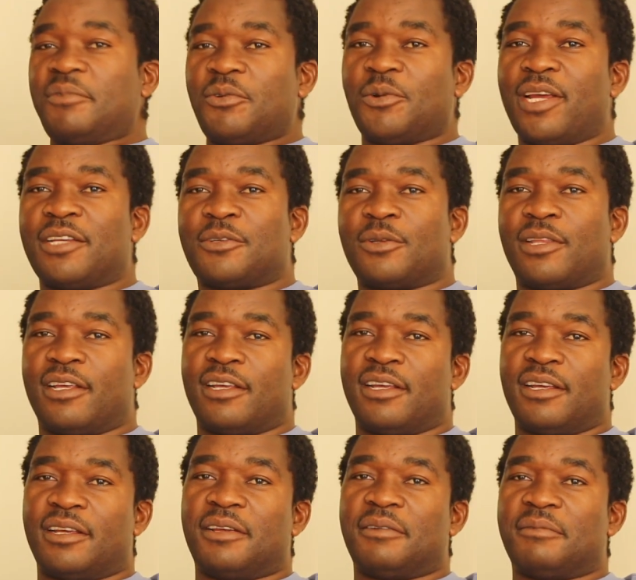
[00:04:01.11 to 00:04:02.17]
ran to
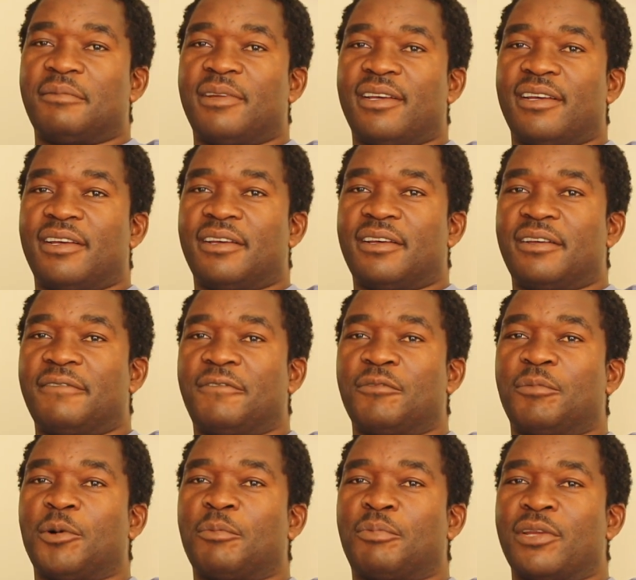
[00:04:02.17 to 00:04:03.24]
the uh,
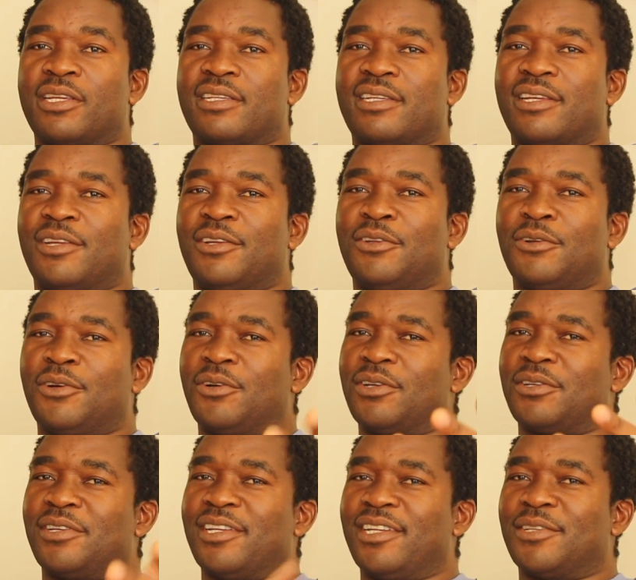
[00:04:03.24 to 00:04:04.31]
football pitch. You okay. know,
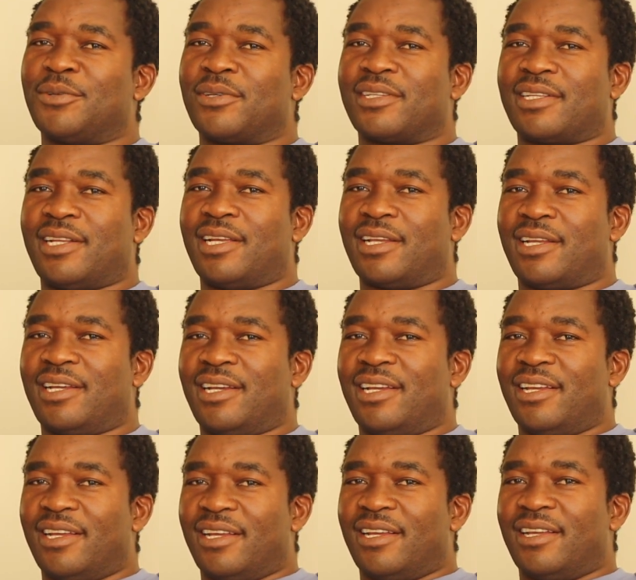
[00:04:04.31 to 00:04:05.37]
it, it, was like
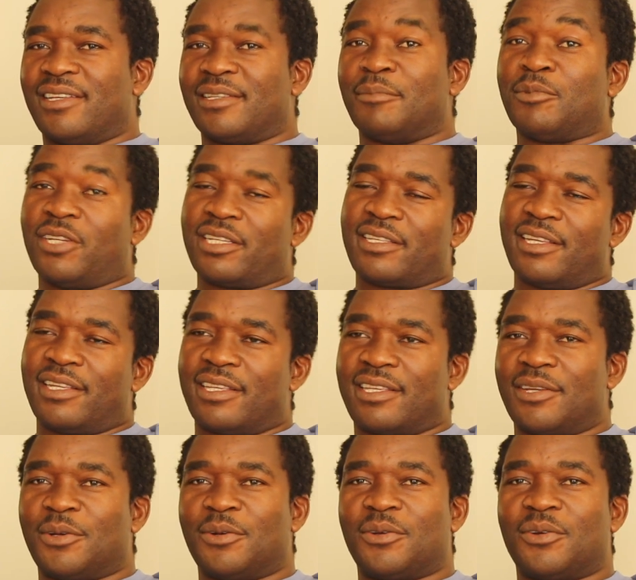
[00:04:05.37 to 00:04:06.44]
some distance.
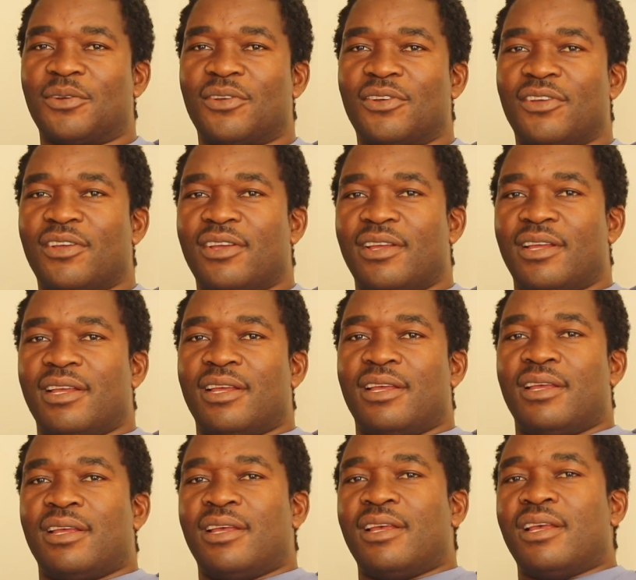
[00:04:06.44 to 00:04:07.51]
Right, right.
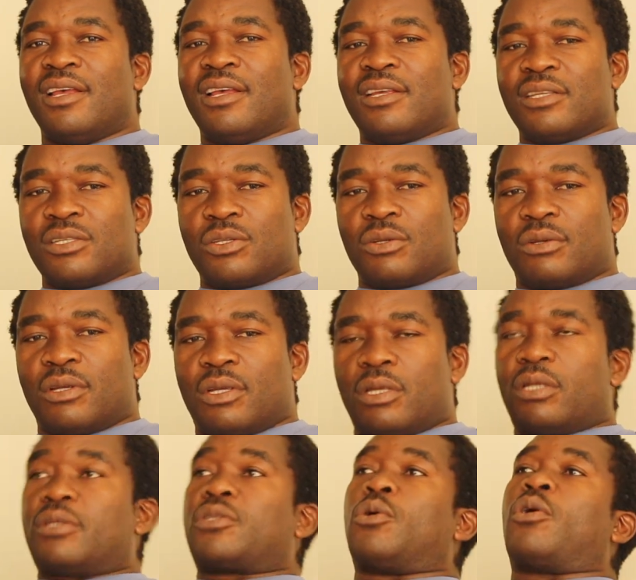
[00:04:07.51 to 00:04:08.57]
So
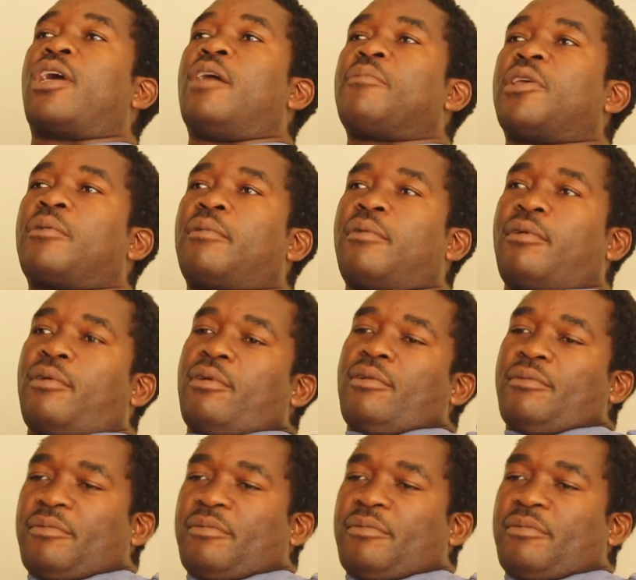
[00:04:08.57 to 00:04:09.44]
so coming